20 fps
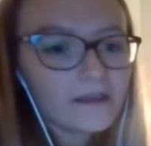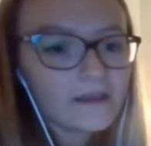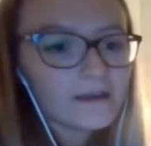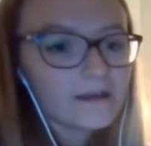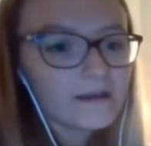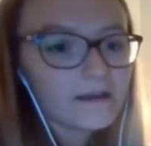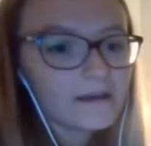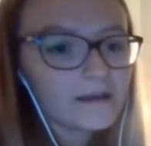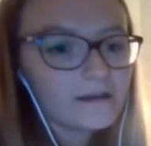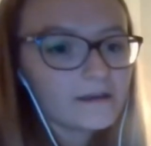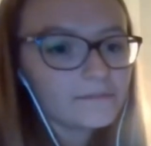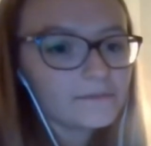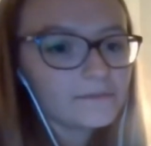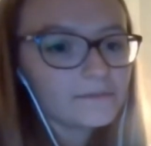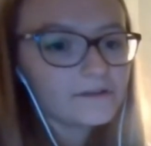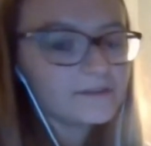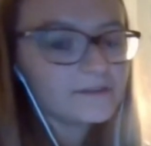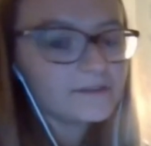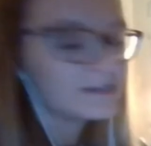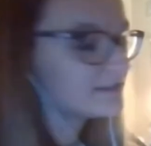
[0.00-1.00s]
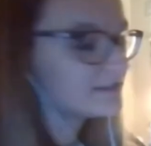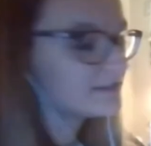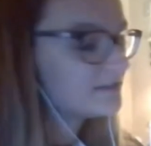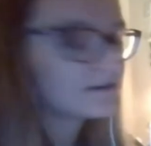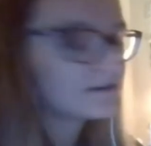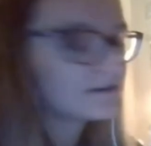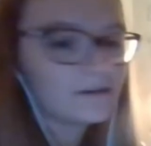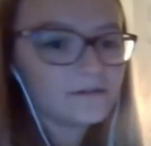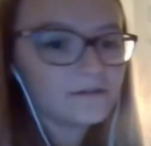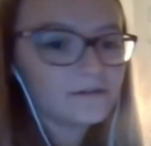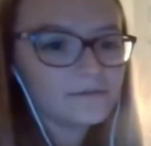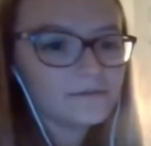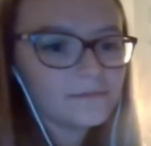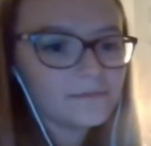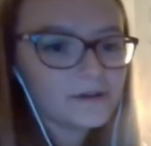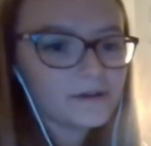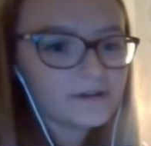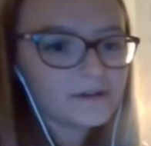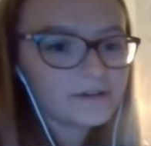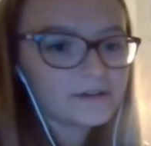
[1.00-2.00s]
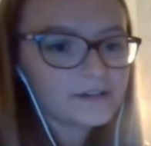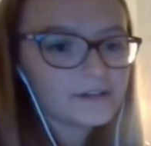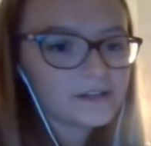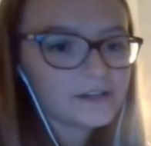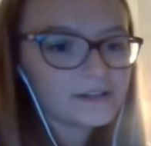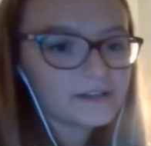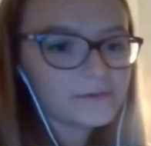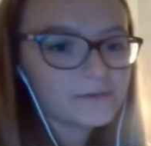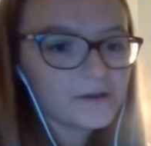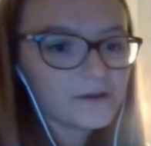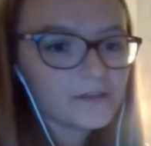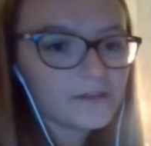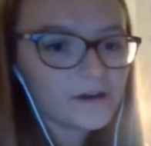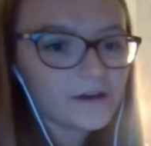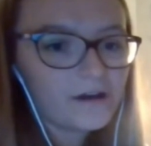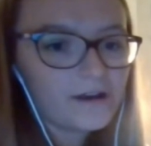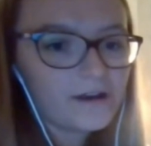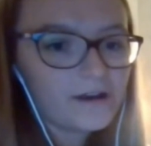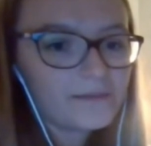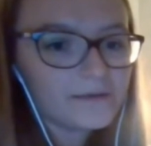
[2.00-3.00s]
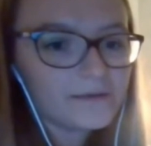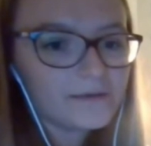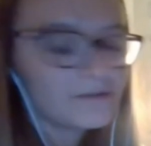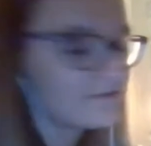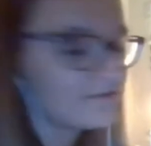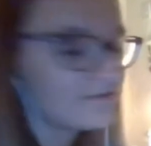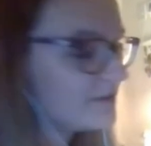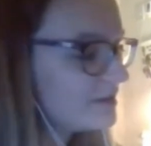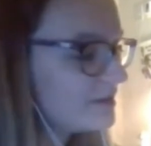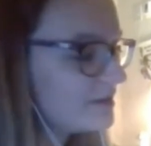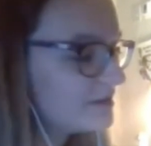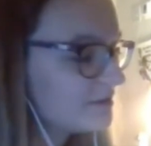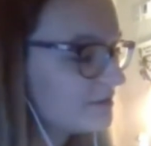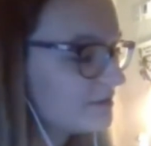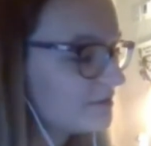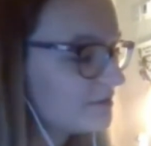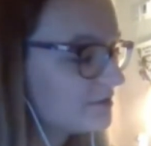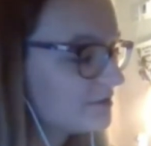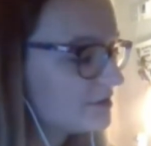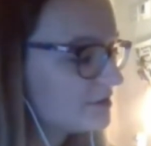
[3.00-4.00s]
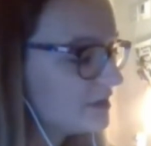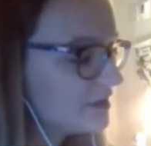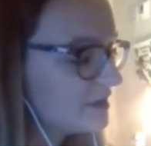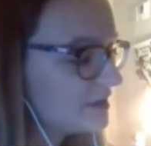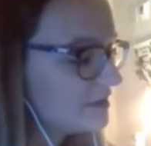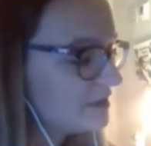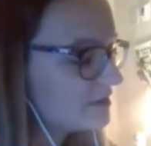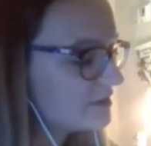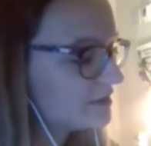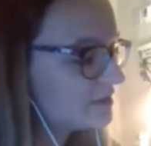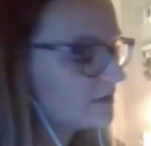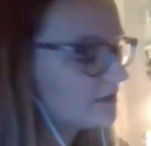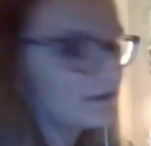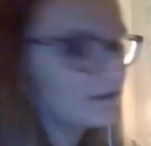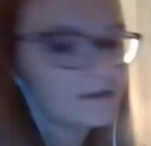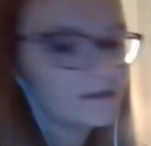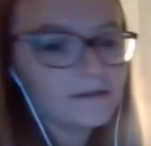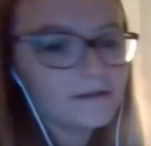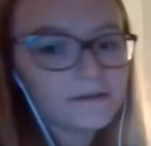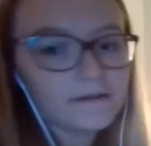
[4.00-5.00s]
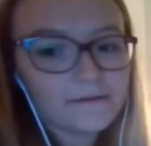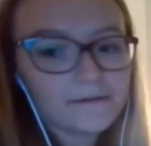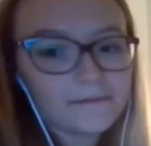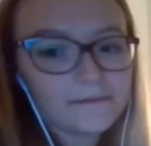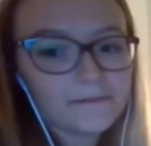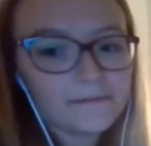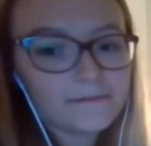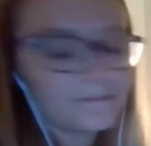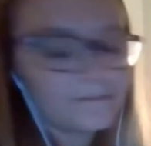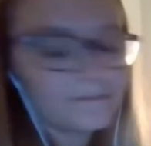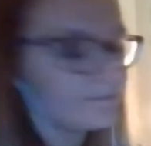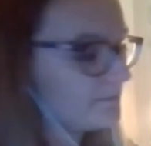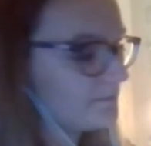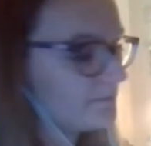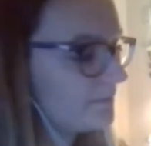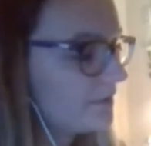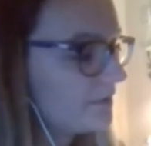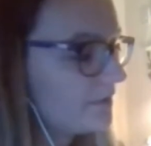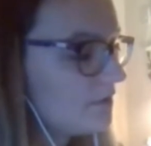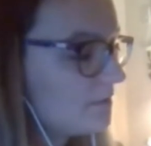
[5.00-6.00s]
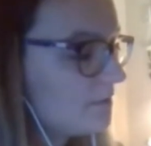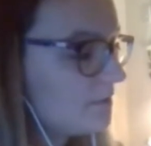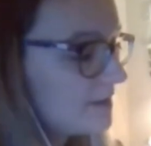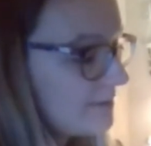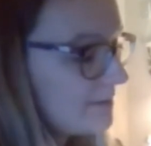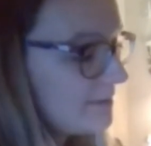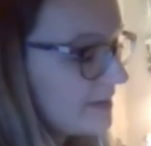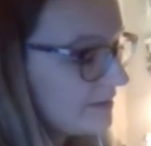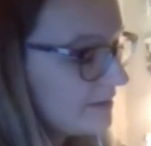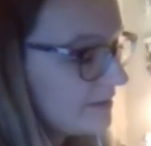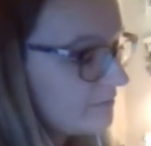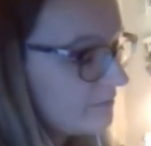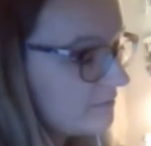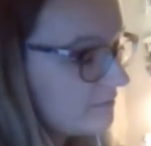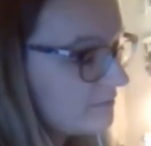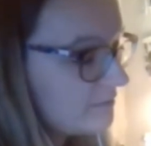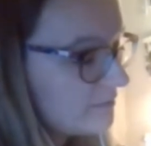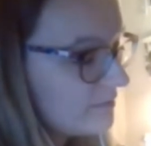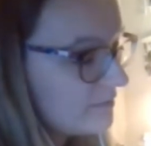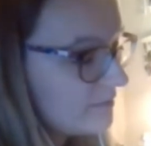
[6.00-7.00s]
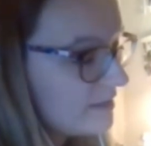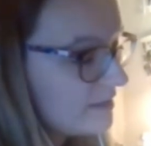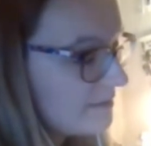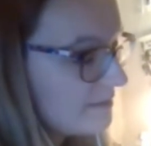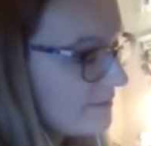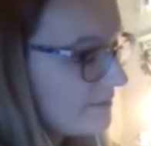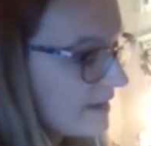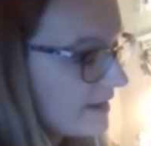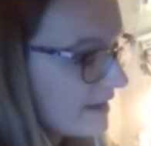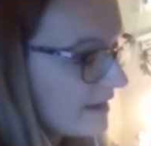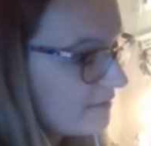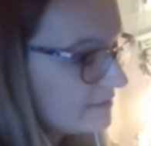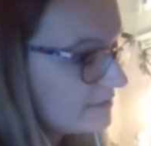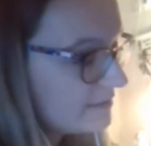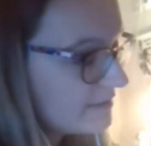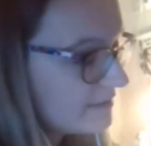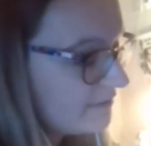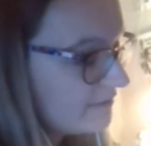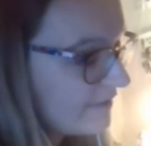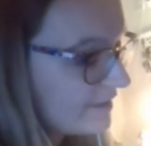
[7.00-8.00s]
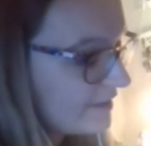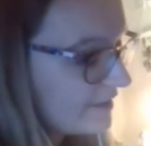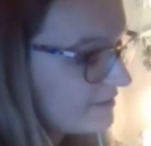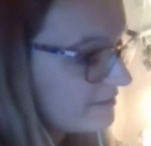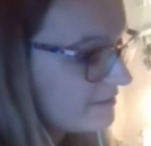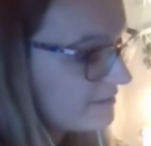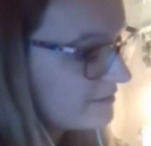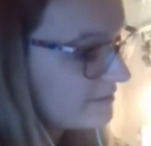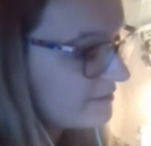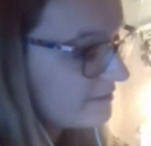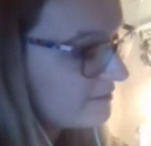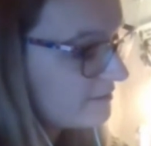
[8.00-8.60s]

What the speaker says: Loving it so much. It's worth the hype. Not finished, so could change. Oh, are we coming out? Are you coming back out to see your fans?